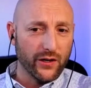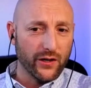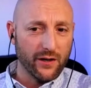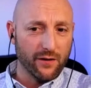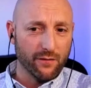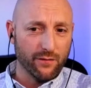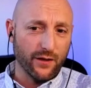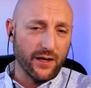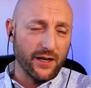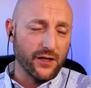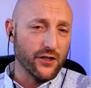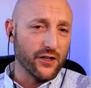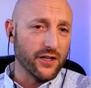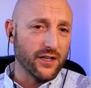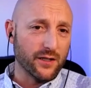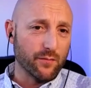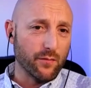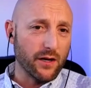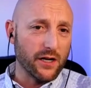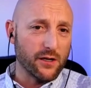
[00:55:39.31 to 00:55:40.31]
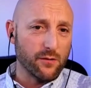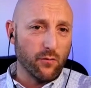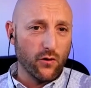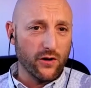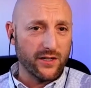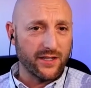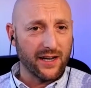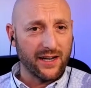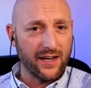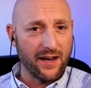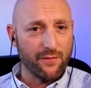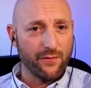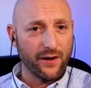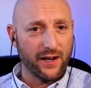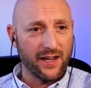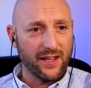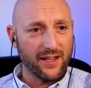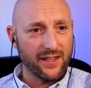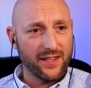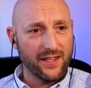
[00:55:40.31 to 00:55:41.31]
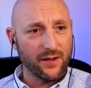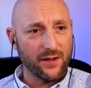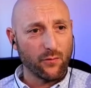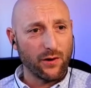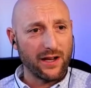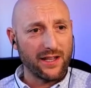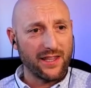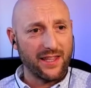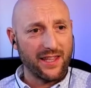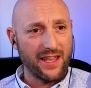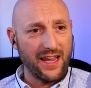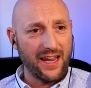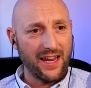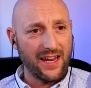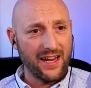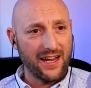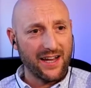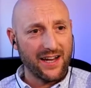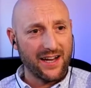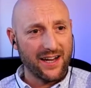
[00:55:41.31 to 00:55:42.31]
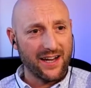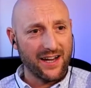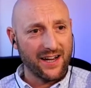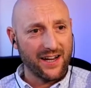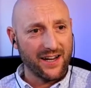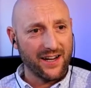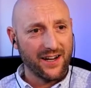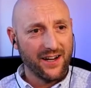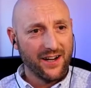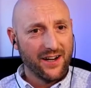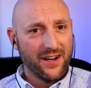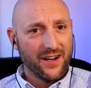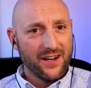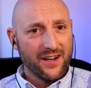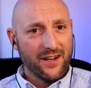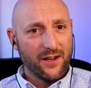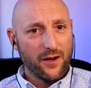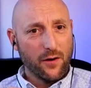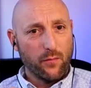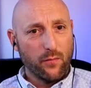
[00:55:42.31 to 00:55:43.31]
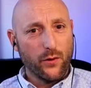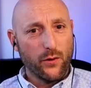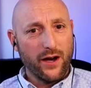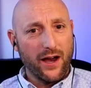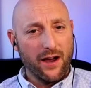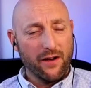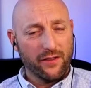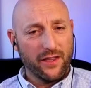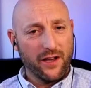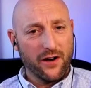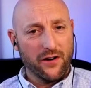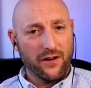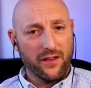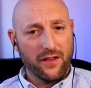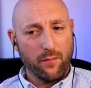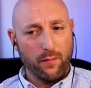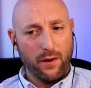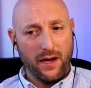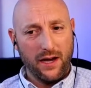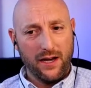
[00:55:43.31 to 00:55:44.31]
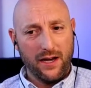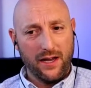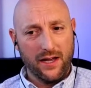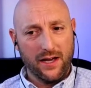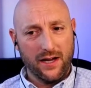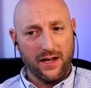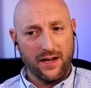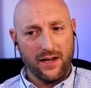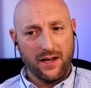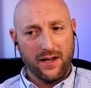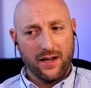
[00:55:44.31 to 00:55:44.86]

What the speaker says: inflation is much more significant than what they, put out there in the media.